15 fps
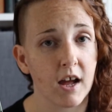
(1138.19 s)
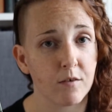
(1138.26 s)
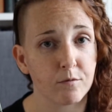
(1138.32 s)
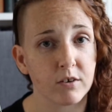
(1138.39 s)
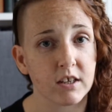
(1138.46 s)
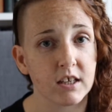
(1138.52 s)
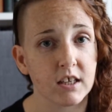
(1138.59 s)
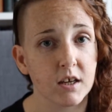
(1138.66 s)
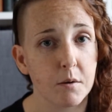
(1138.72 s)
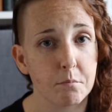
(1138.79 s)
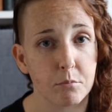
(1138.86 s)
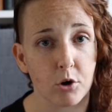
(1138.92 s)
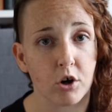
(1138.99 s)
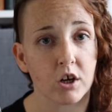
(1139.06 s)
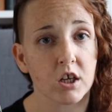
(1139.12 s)
every
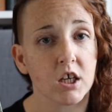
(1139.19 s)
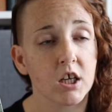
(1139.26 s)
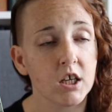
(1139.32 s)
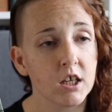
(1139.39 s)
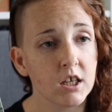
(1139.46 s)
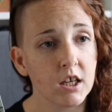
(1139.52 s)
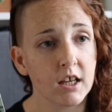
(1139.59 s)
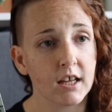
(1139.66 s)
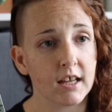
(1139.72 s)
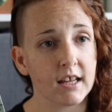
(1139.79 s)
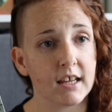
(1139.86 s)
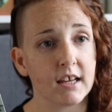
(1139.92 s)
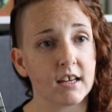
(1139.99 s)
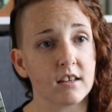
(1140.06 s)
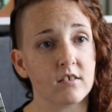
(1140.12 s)
book,
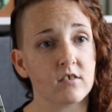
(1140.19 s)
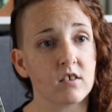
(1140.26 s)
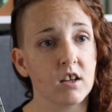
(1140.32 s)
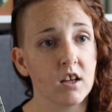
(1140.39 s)
and